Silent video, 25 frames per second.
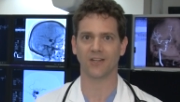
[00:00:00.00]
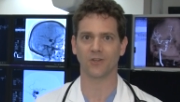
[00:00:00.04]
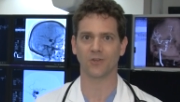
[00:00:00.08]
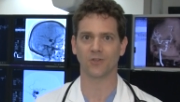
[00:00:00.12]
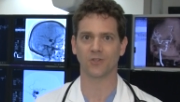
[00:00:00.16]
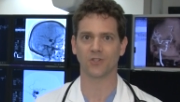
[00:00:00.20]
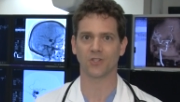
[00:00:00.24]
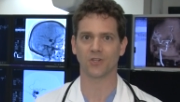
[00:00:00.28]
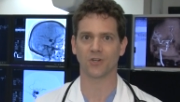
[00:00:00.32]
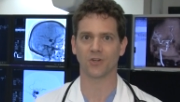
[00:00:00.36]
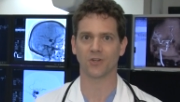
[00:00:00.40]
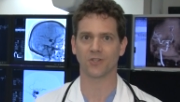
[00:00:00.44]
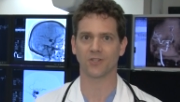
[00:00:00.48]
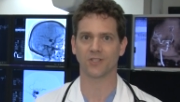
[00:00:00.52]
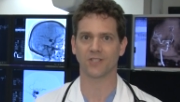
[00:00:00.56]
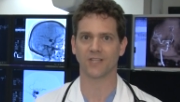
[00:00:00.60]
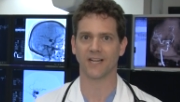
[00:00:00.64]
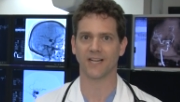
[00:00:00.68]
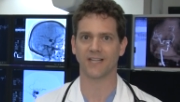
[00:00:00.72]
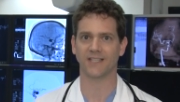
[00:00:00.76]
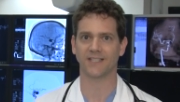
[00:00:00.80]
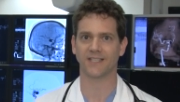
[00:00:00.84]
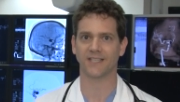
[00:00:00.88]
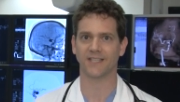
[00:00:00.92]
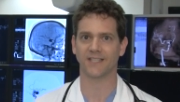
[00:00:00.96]
Luke's
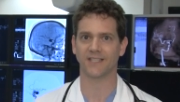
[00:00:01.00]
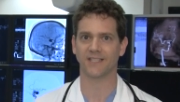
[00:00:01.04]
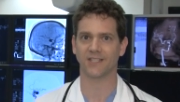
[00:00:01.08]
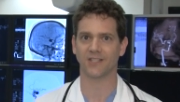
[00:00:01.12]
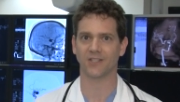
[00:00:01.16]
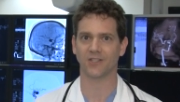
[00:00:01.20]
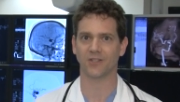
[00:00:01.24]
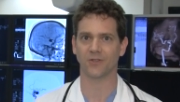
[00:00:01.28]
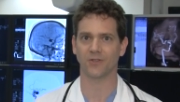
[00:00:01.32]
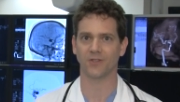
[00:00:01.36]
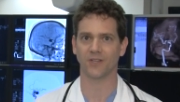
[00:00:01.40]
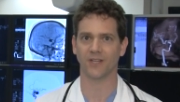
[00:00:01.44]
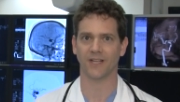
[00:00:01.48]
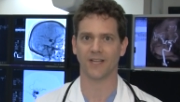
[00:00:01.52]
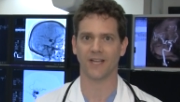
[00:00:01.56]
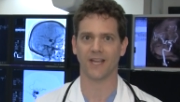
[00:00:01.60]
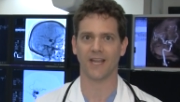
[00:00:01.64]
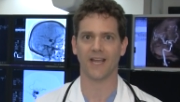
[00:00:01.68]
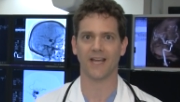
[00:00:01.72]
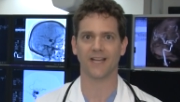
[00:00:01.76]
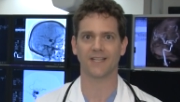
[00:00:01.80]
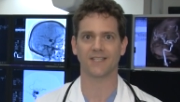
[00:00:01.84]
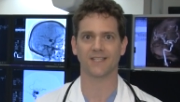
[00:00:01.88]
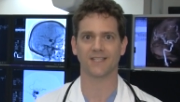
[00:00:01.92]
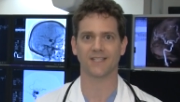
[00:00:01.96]
Neuroscience Institute in
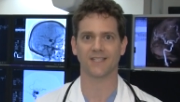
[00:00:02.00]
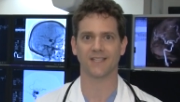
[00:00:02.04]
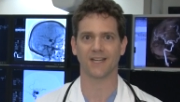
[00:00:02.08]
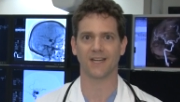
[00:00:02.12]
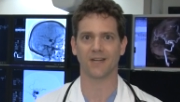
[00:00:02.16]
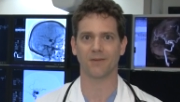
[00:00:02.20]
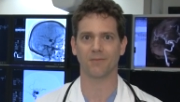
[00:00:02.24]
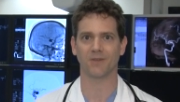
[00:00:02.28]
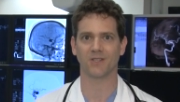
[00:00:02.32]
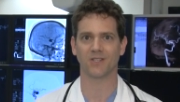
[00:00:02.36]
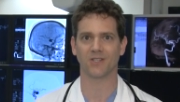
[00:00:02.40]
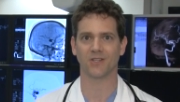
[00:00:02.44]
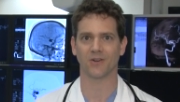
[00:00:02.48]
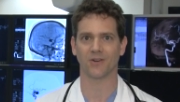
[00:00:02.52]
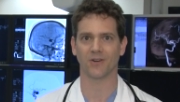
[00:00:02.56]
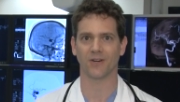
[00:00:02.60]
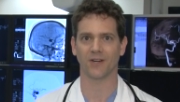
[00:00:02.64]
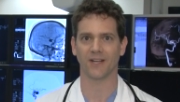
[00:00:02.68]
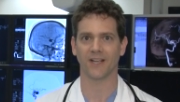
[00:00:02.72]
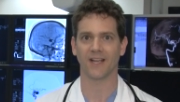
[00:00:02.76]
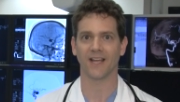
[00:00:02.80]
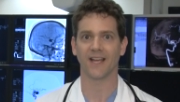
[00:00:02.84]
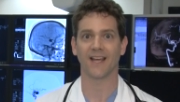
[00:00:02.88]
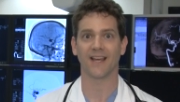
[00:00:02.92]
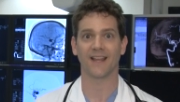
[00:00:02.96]
Kansas City,
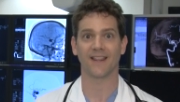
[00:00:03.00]
Missouri.